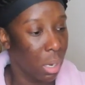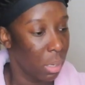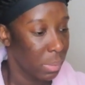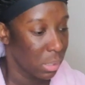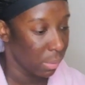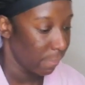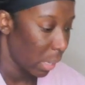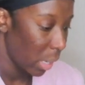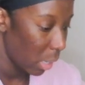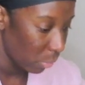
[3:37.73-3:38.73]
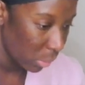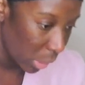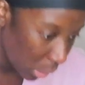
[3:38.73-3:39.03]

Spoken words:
Let me see if I have one